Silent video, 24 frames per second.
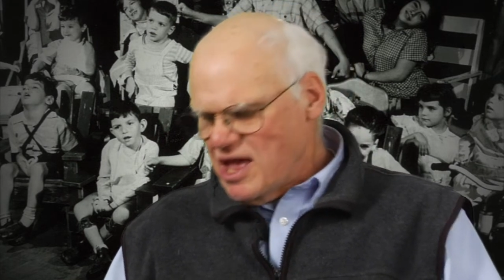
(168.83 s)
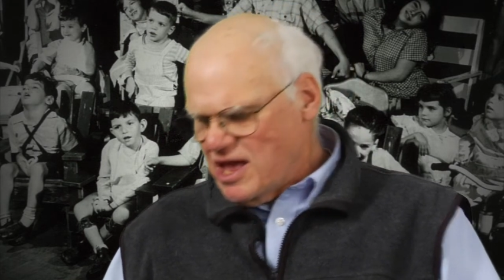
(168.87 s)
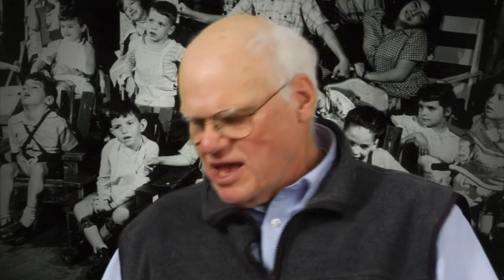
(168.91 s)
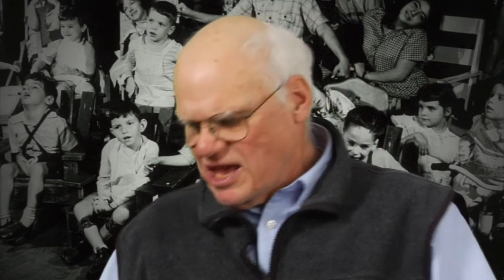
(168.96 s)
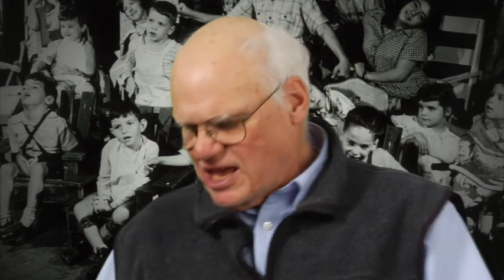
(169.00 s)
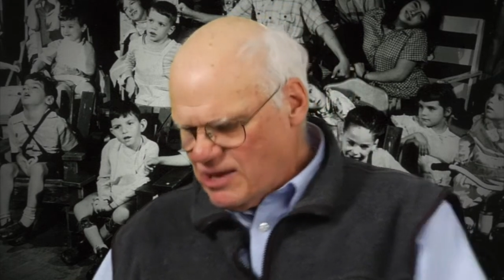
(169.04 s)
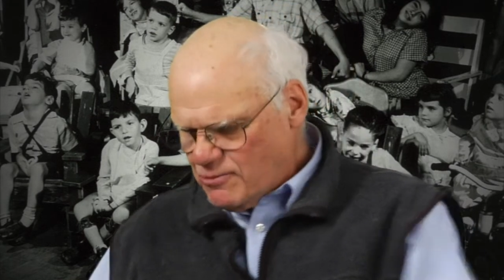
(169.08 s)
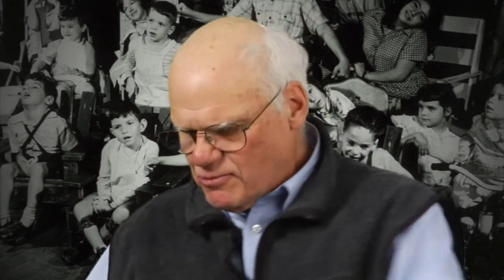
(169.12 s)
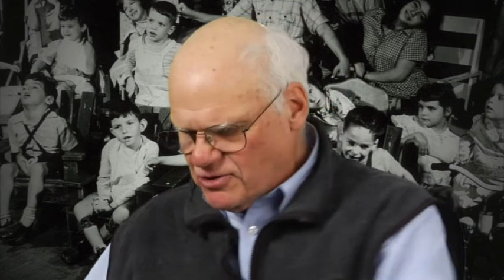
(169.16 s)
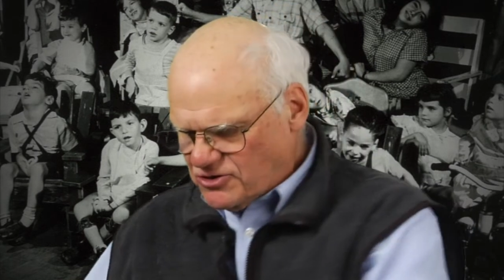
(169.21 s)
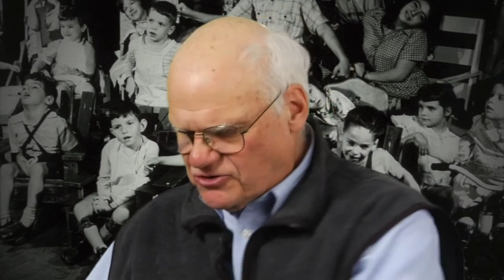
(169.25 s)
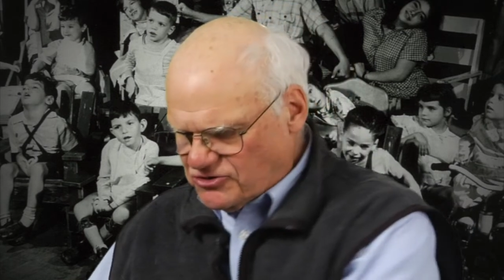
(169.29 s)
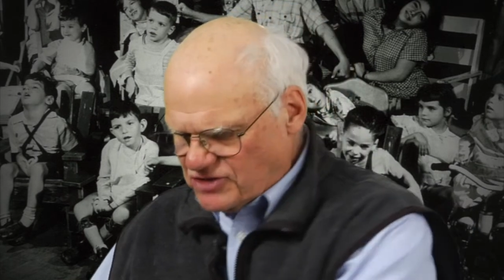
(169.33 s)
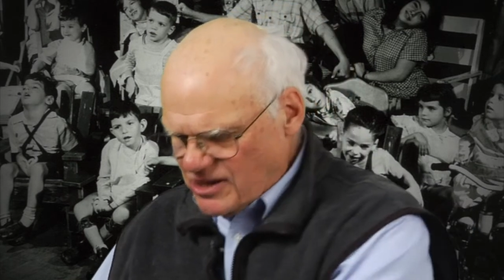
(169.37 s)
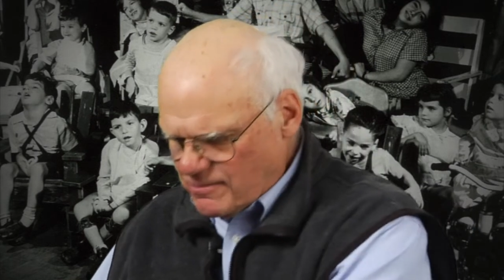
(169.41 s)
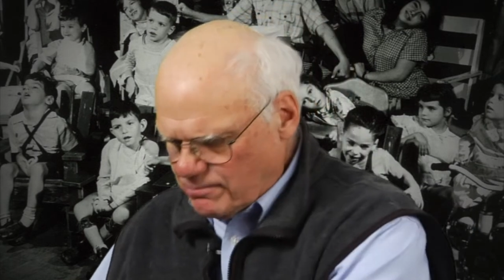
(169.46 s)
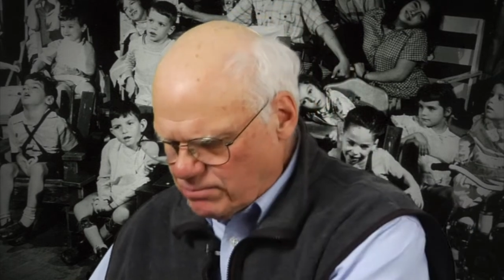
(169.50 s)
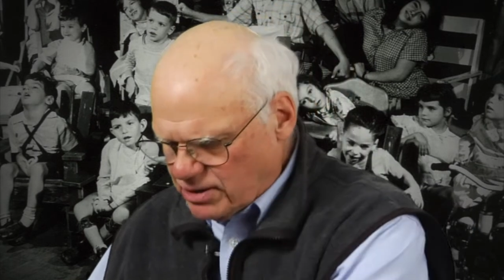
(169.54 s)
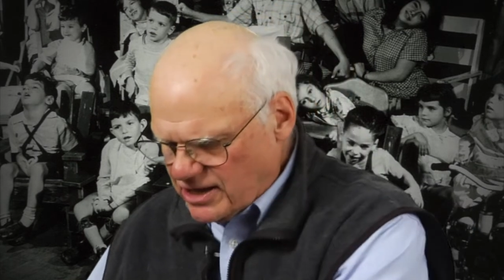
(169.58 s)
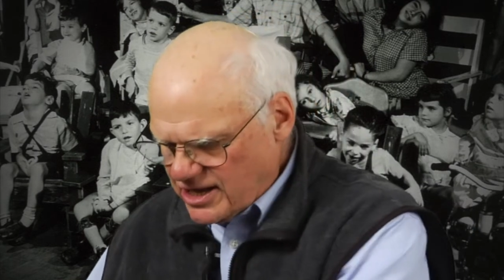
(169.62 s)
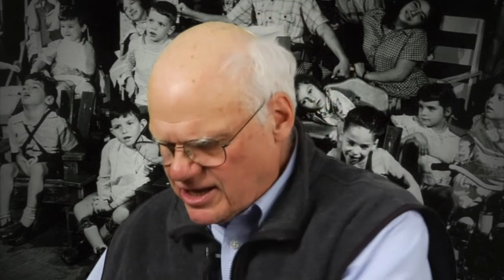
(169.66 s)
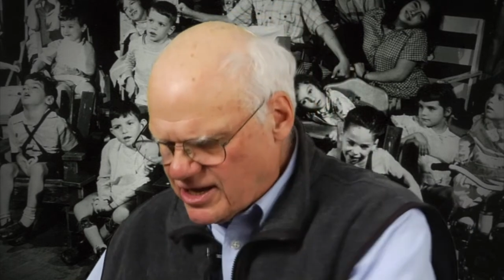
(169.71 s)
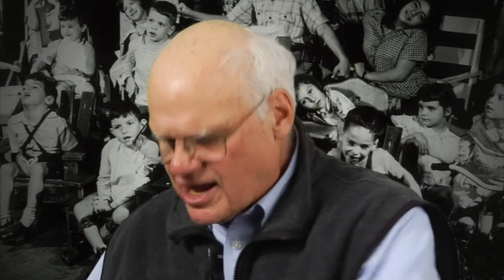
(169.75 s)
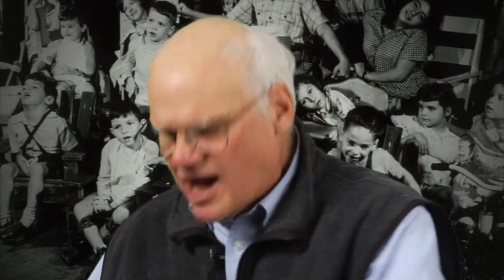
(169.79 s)
he would
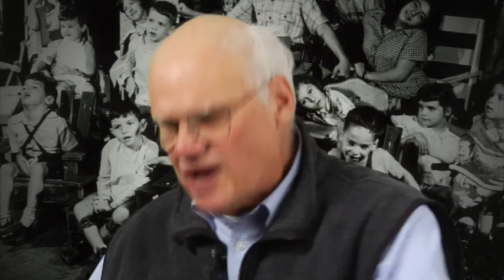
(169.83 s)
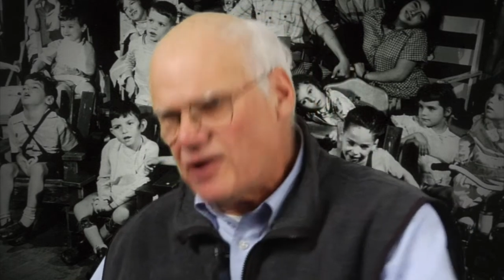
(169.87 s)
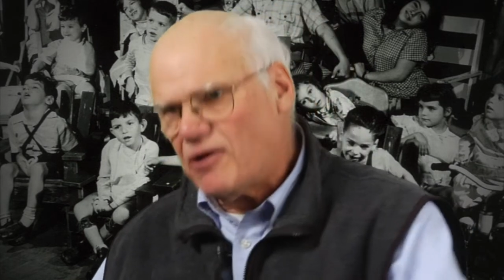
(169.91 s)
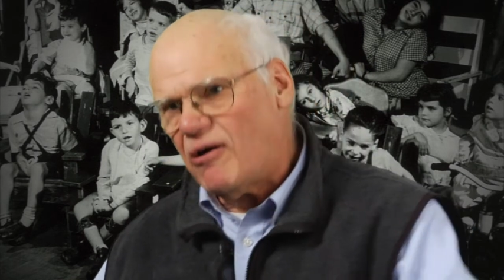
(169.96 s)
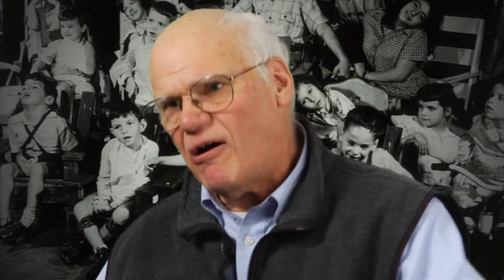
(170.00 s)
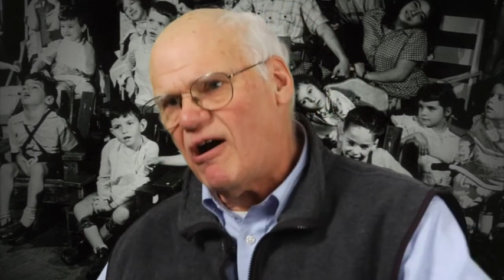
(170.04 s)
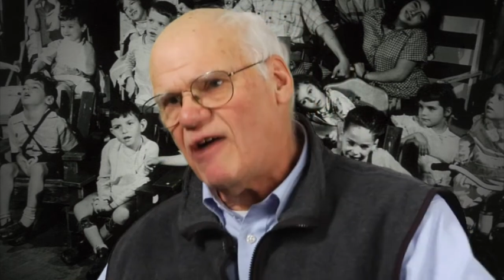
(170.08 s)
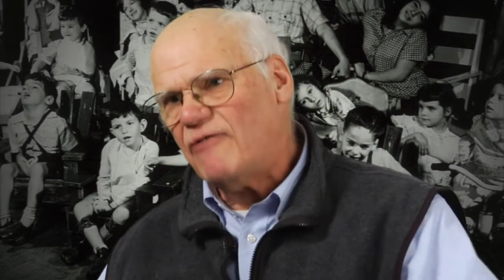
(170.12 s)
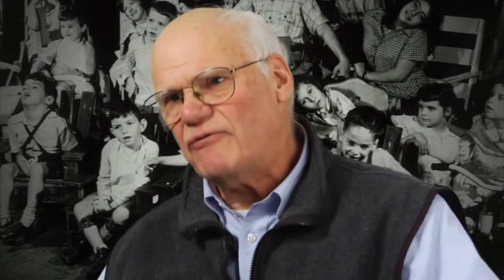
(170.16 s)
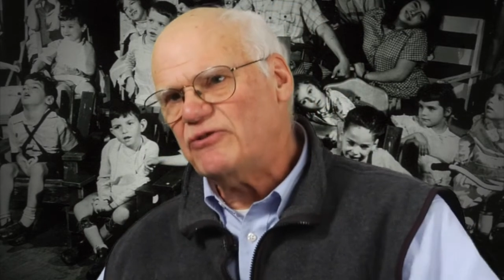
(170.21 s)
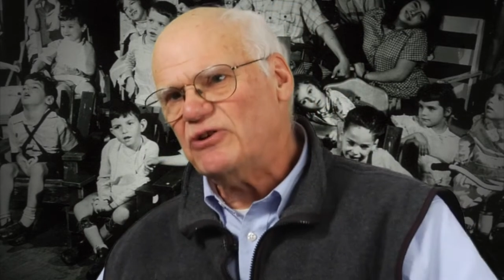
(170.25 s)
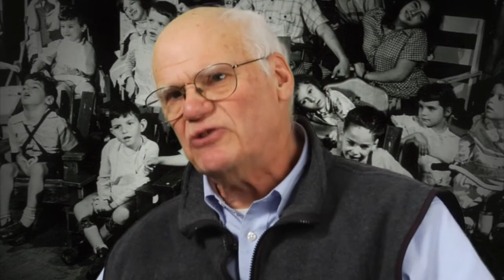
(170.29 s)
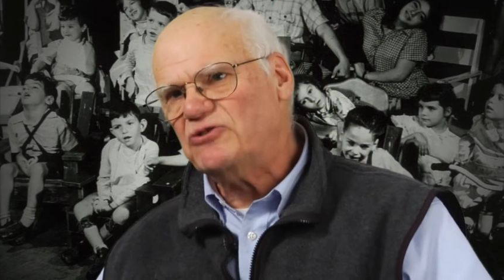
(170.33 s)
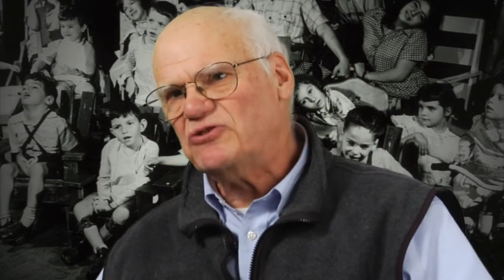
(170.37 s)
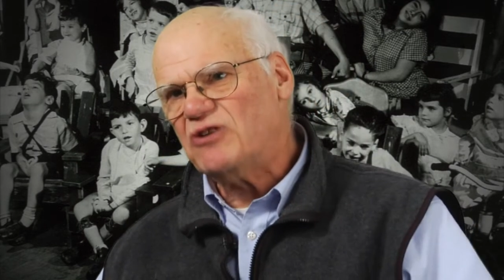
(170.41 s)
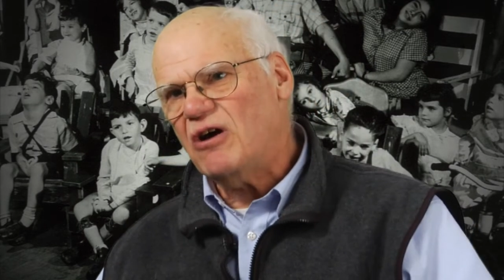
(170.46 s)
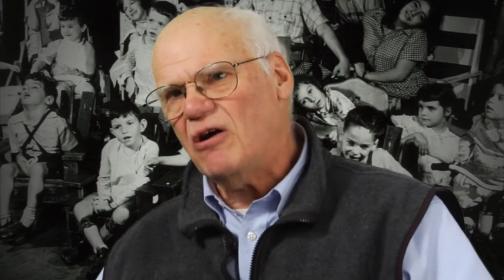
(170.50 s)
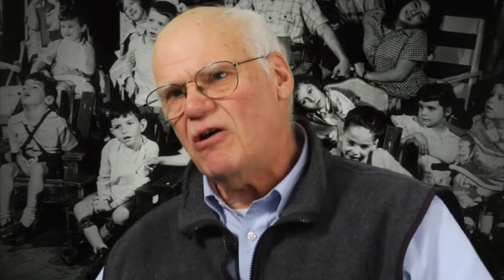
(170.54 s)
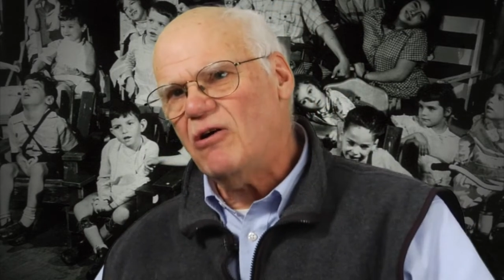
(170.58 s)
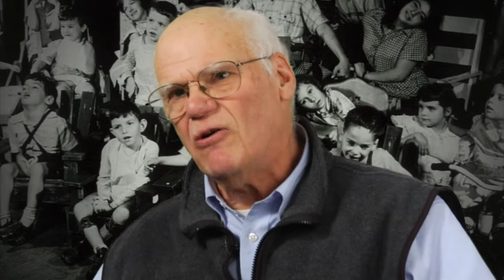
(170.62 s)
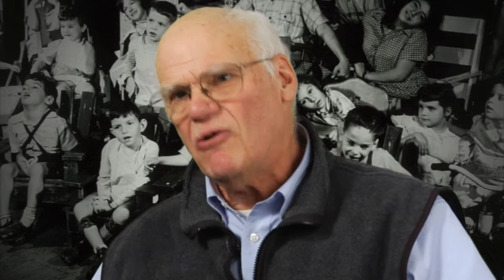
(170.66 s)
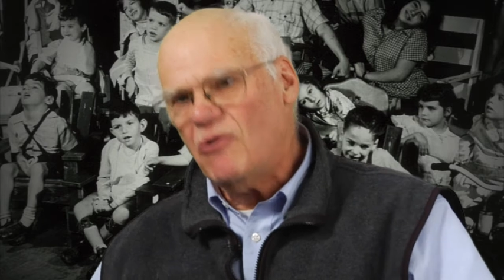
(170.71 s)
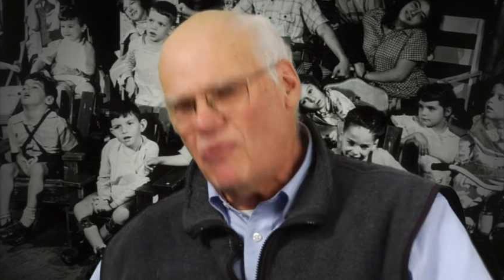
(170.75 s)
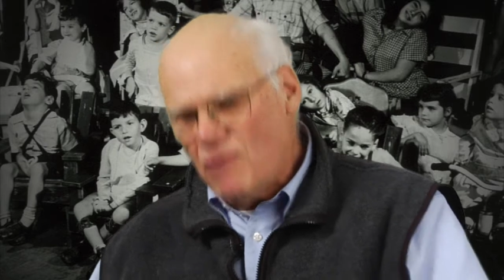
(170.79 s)
simply cut off the
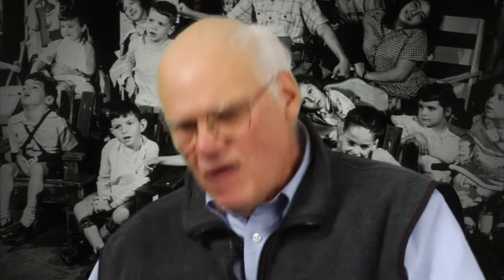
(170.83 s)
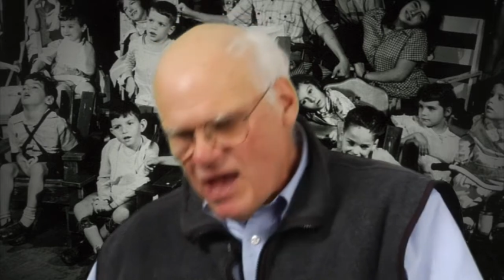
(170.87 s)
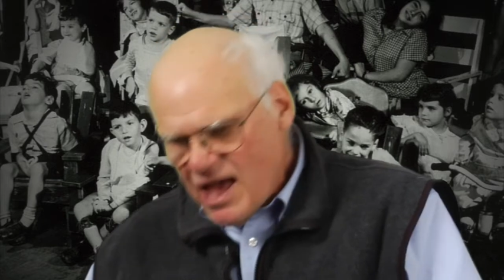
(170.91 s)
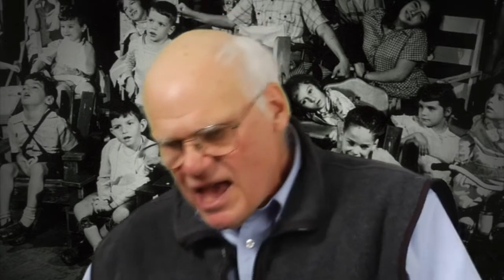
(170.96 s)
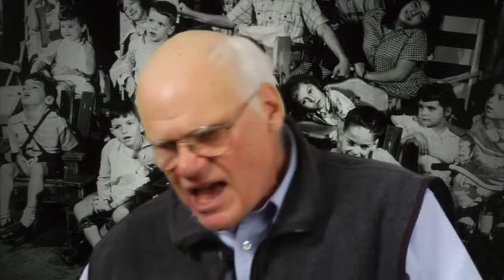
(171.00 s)
toe